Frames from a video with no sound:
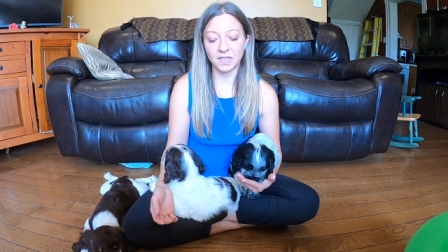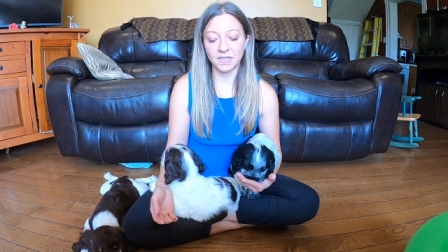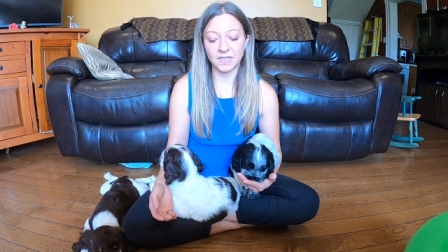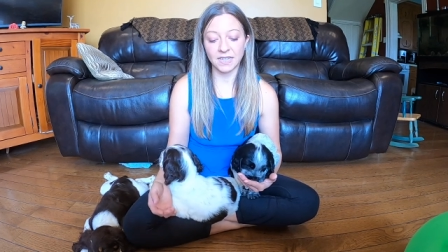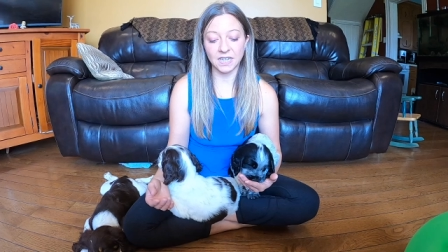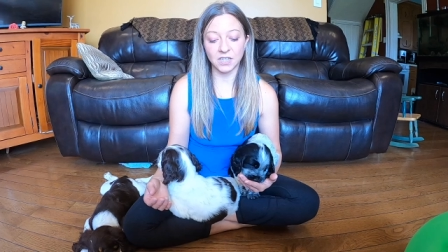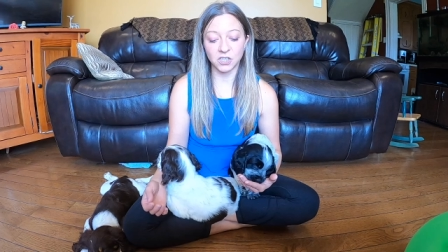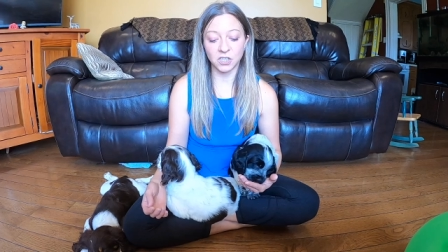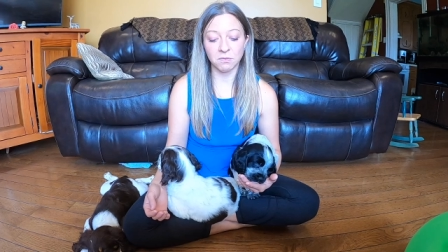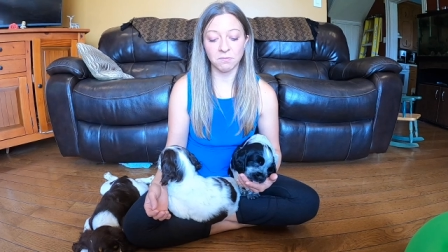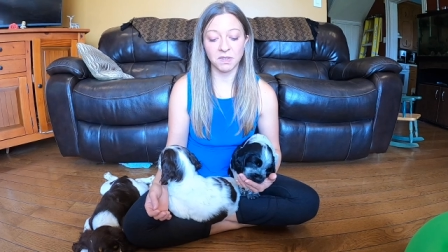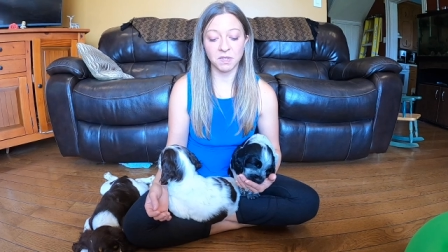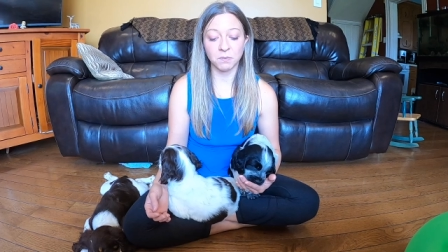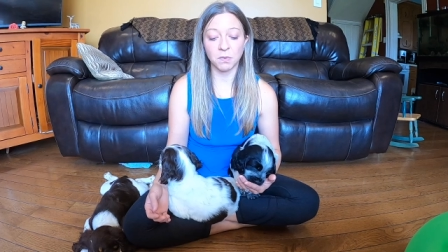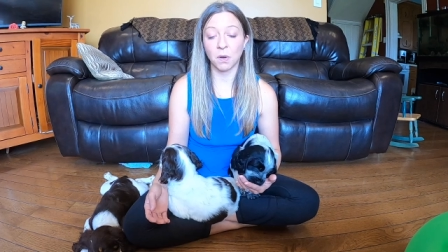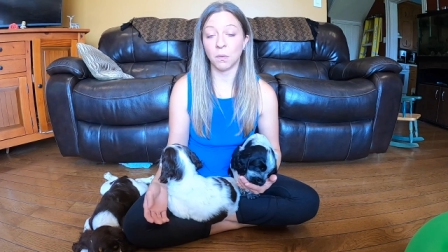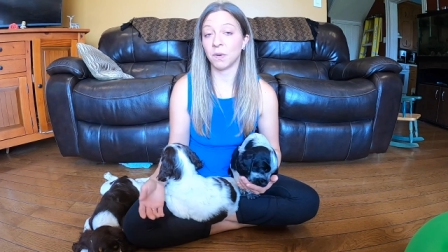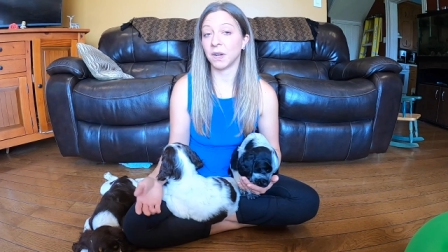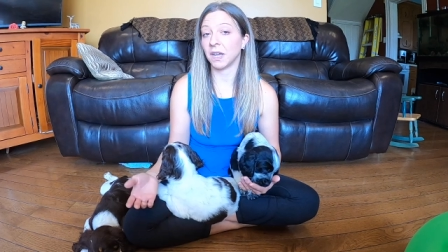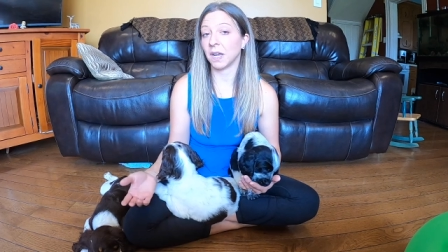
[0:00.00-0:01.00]
teach them as
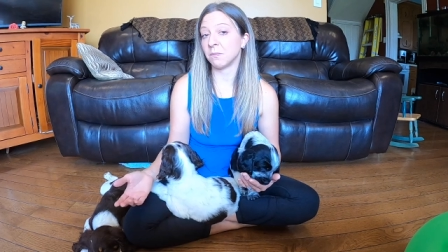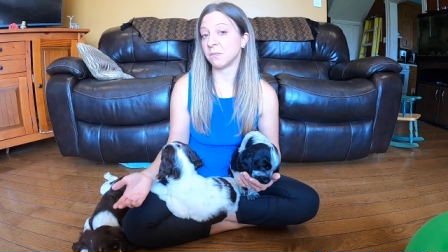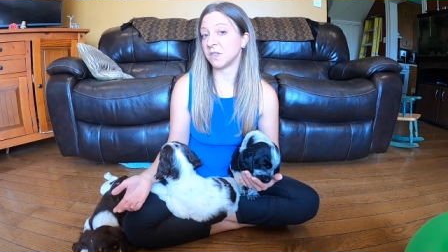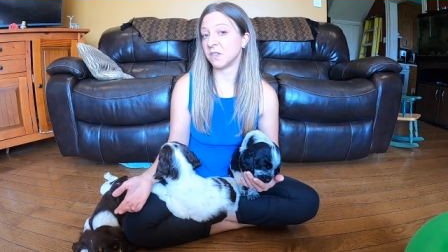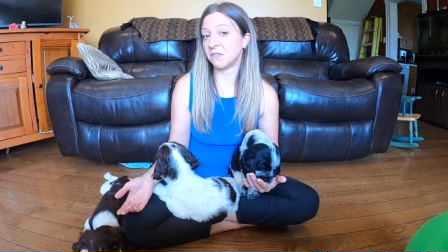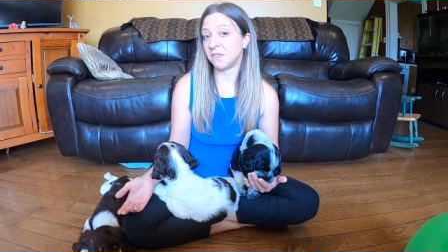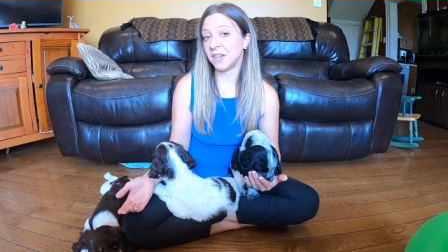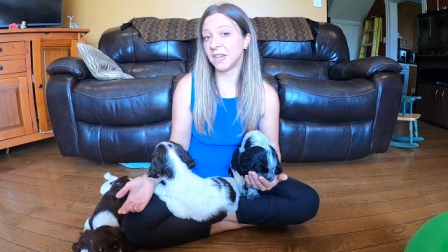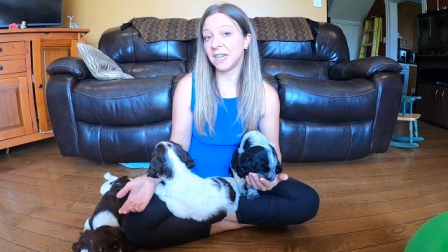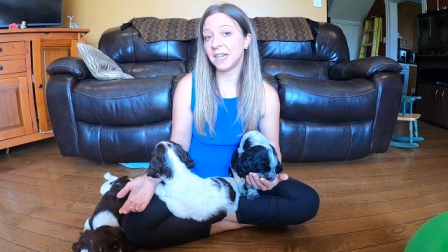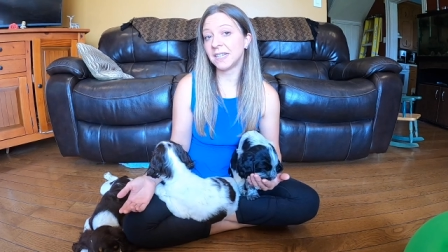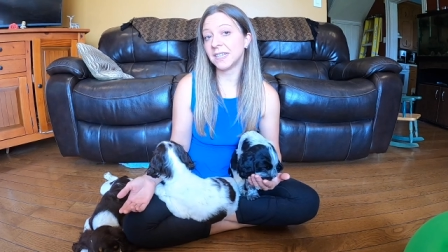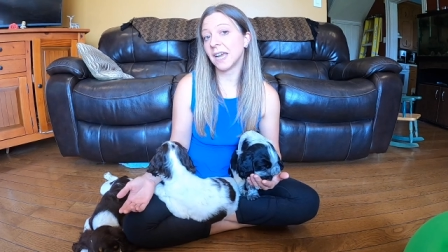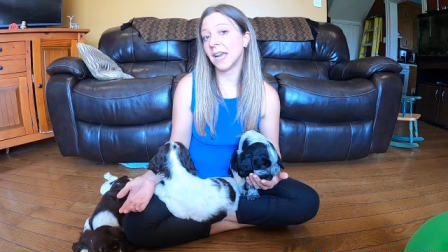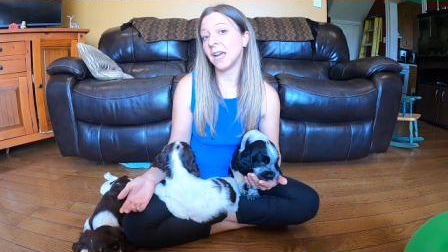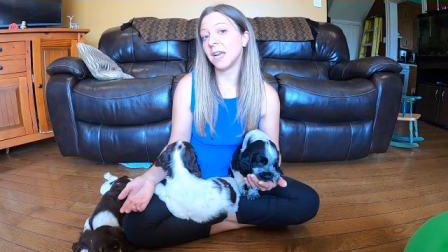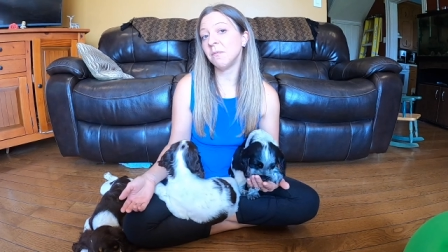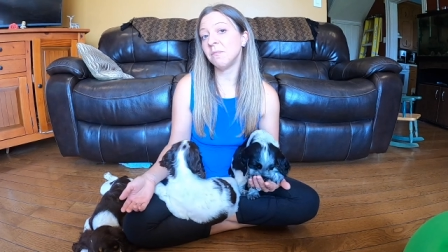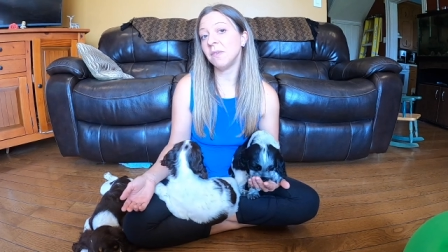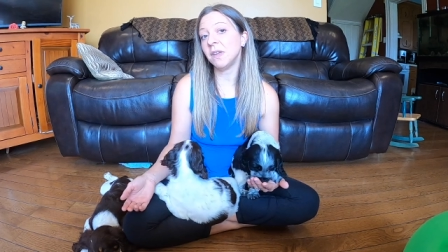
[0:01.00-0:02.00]
well when it comes to feeding
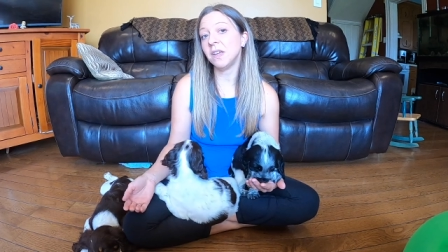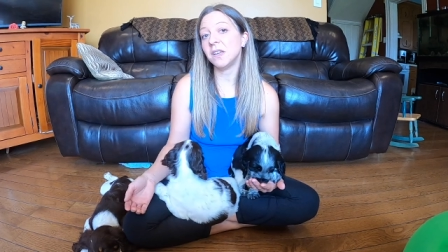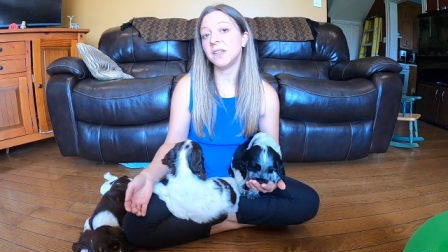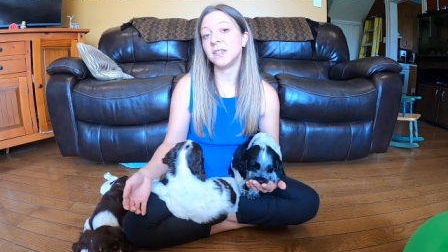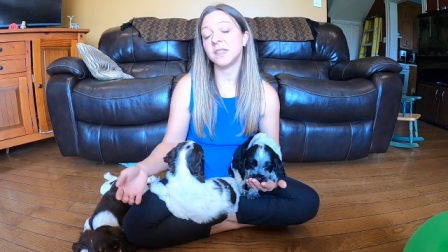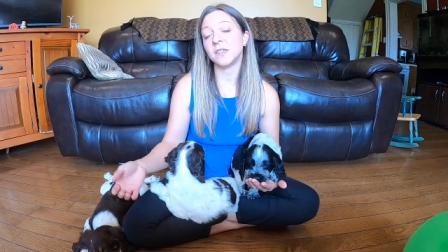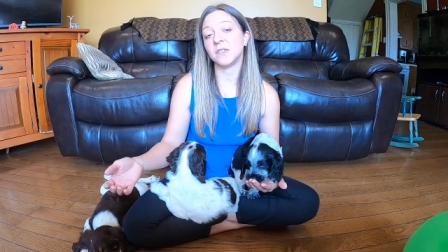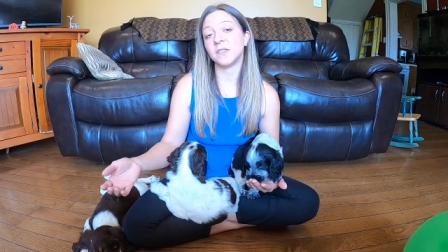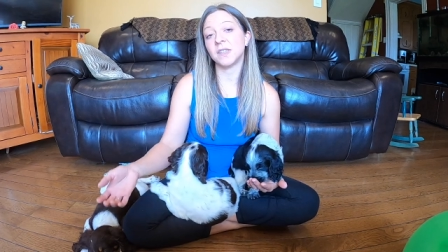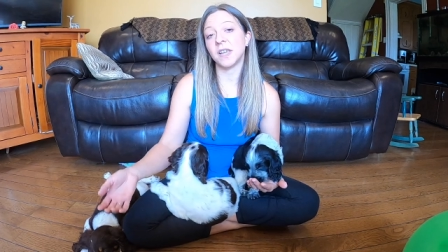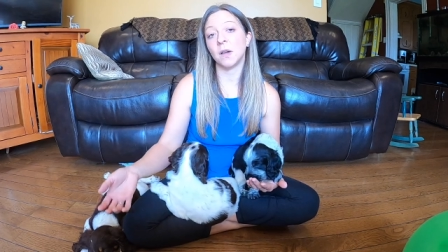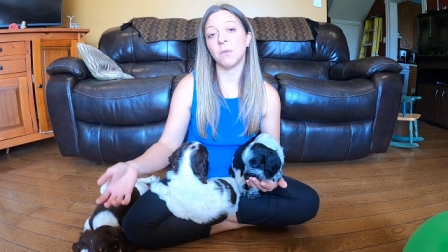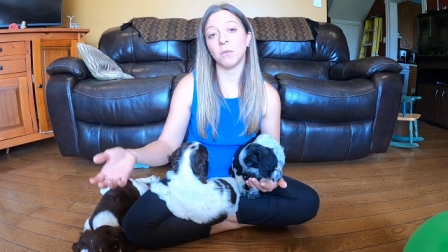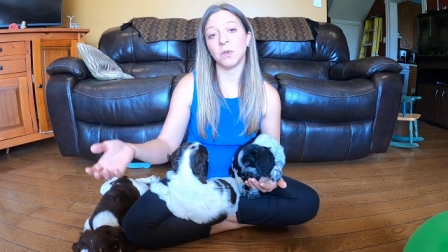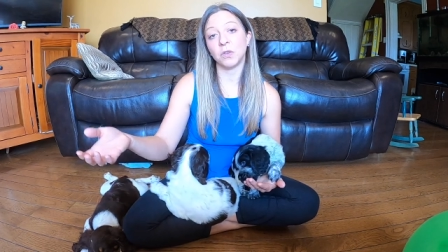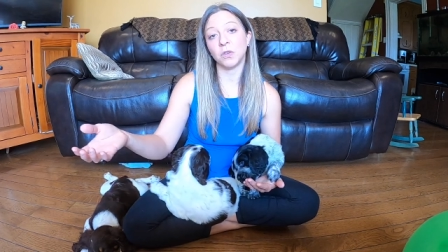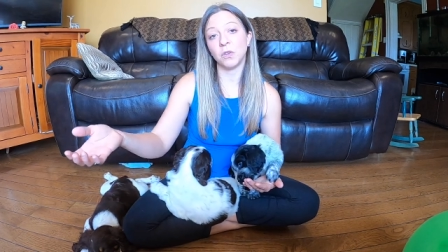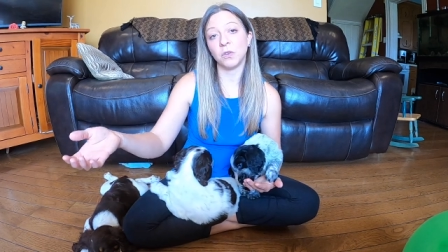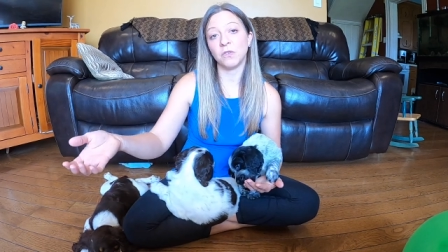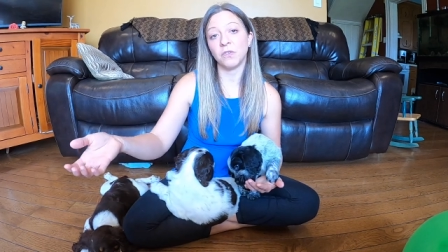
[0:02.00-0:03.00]
time to sit
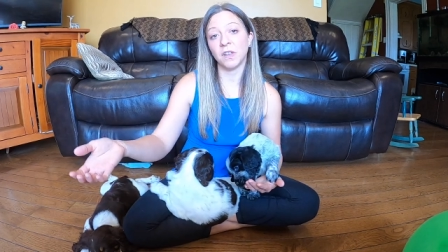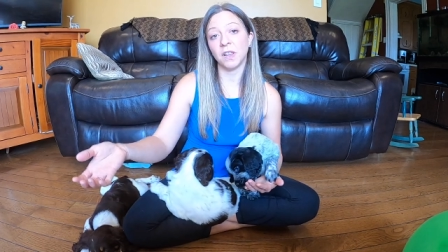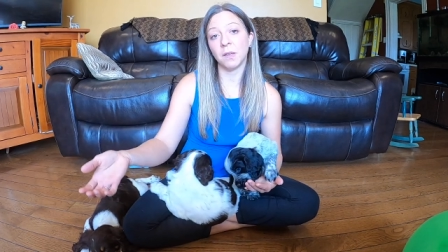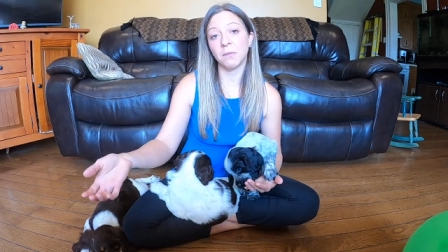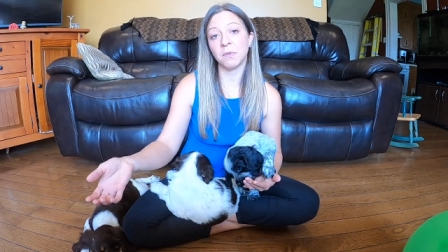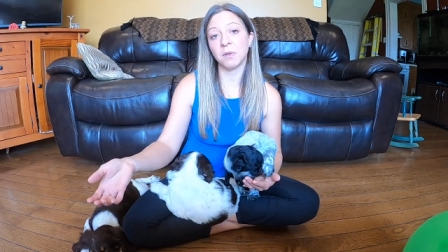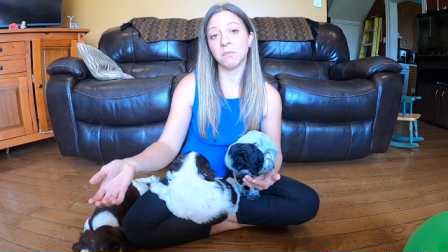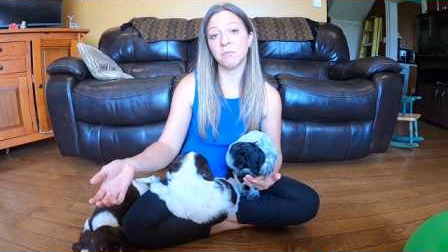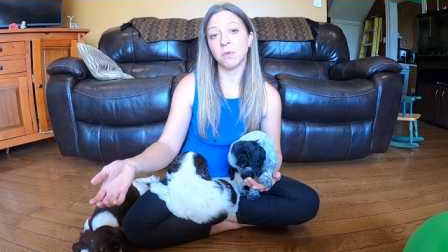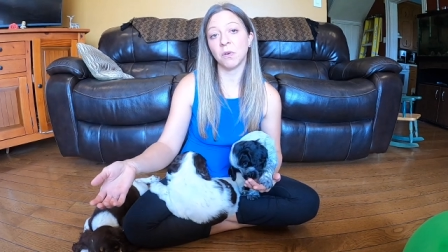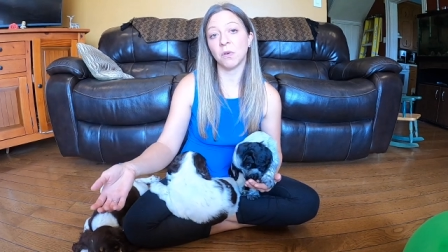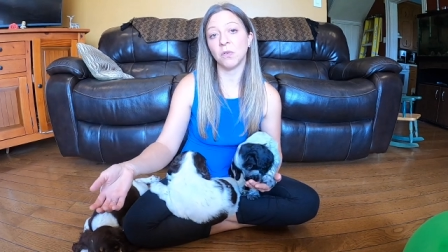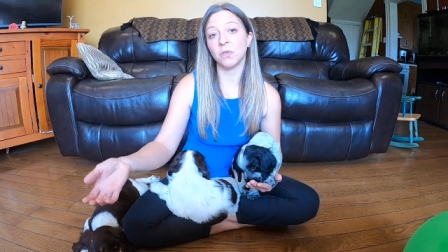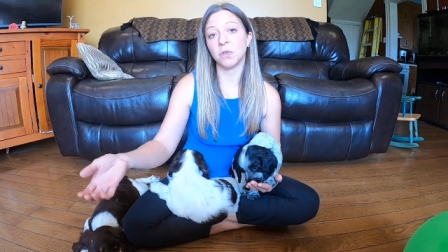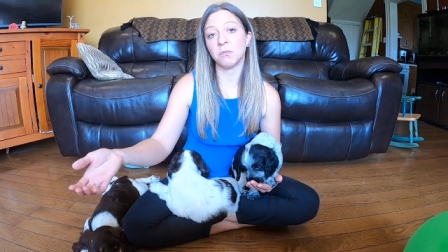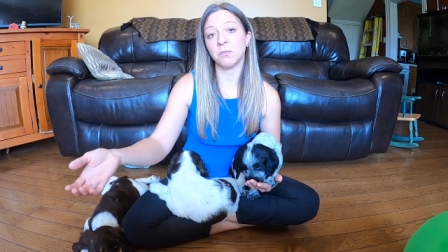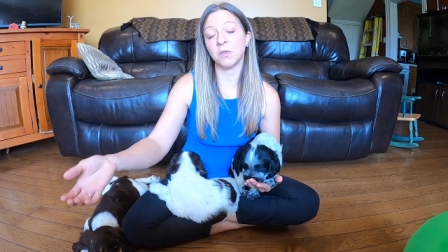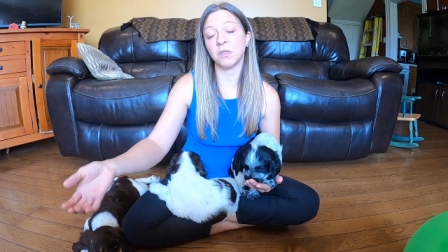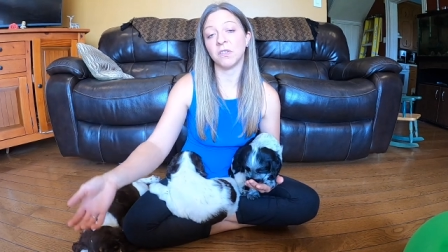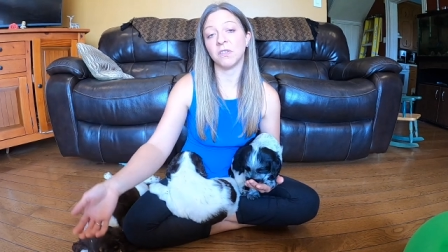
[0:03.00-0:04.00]
when you fill up their bowl
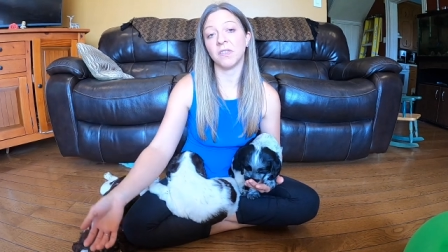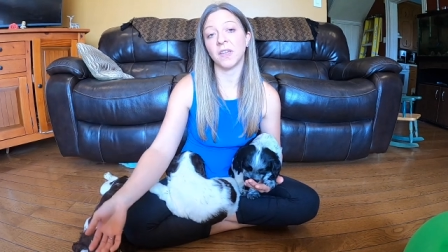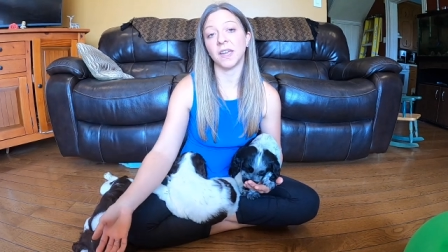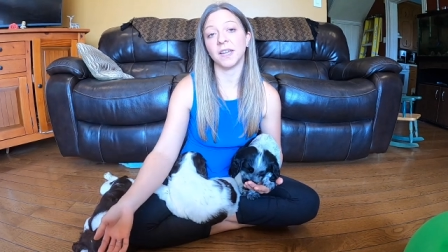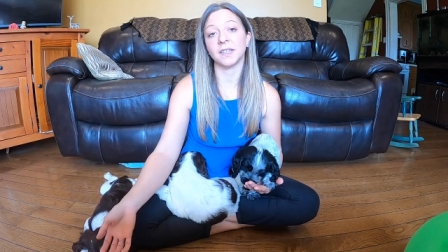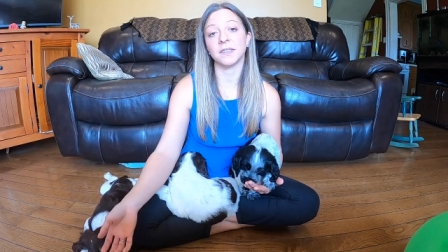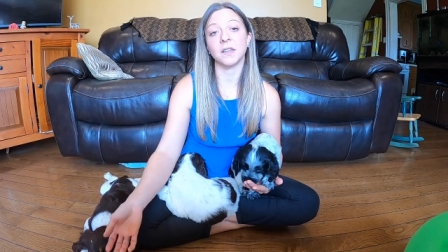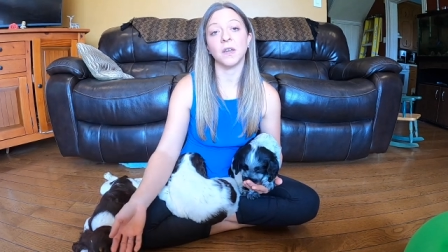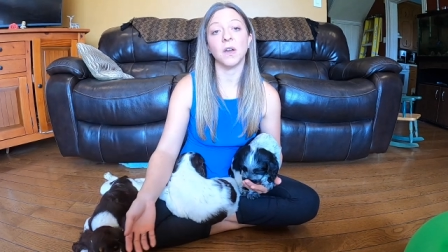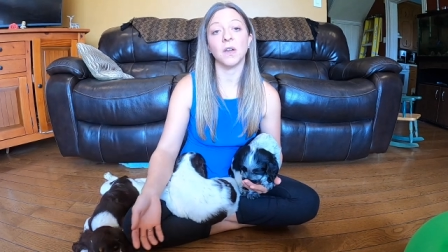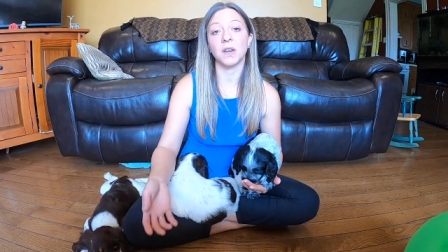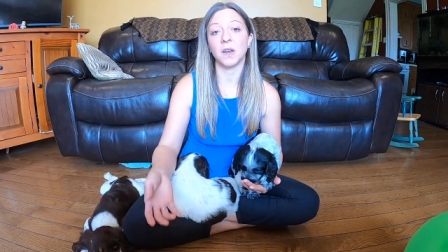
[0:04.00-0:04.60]
and you put the things.